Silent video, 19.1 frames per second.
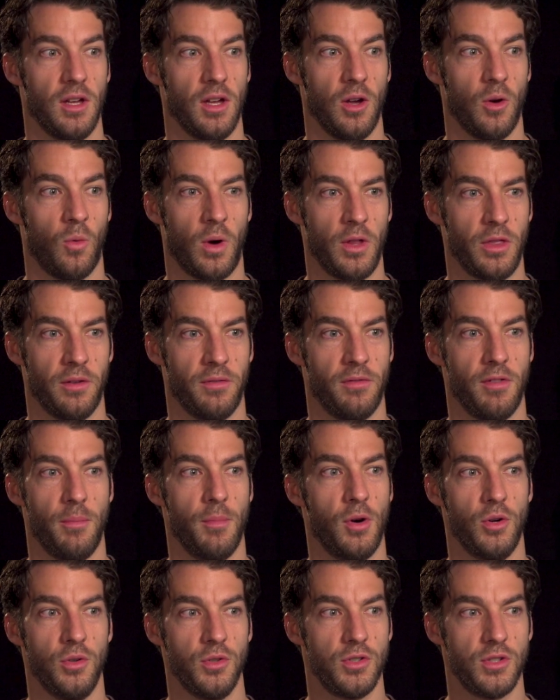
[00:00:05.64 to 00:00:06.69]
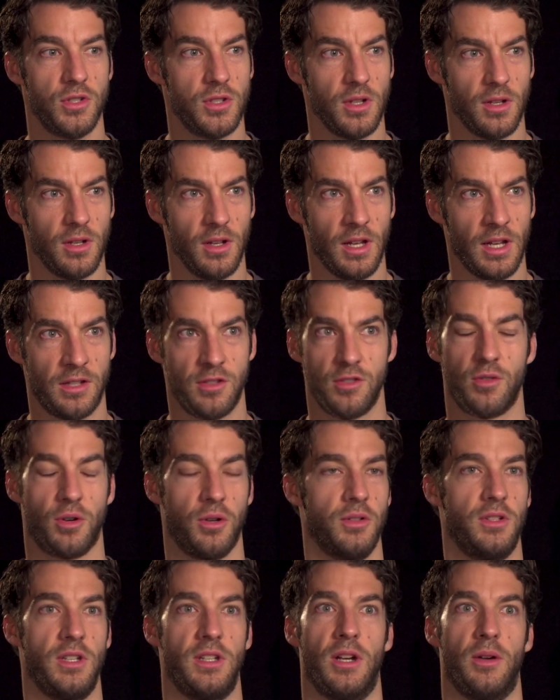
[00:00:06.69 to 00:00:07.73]
one of the most
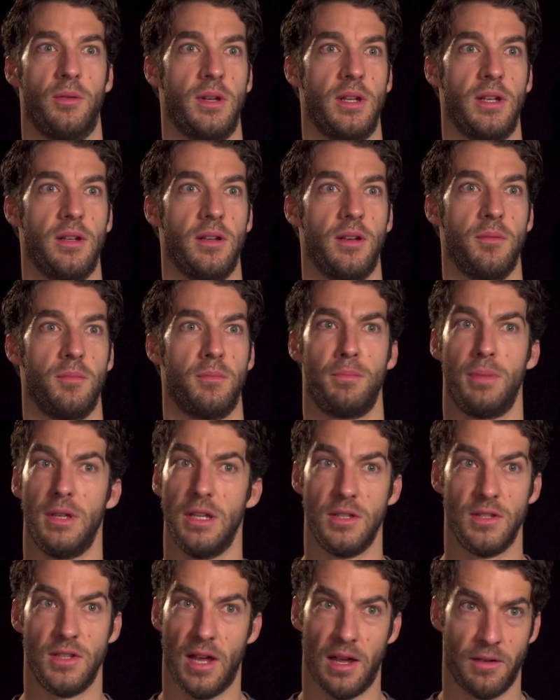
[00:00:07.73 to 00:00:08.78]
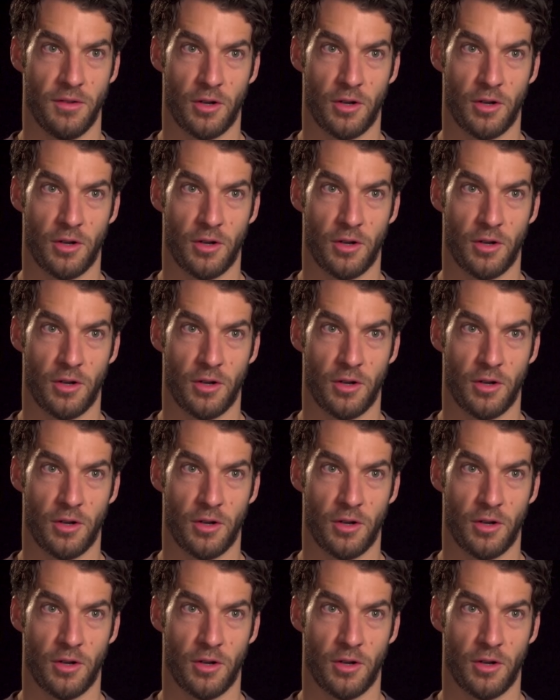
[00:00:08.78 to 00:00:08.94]
extraordinary piece ever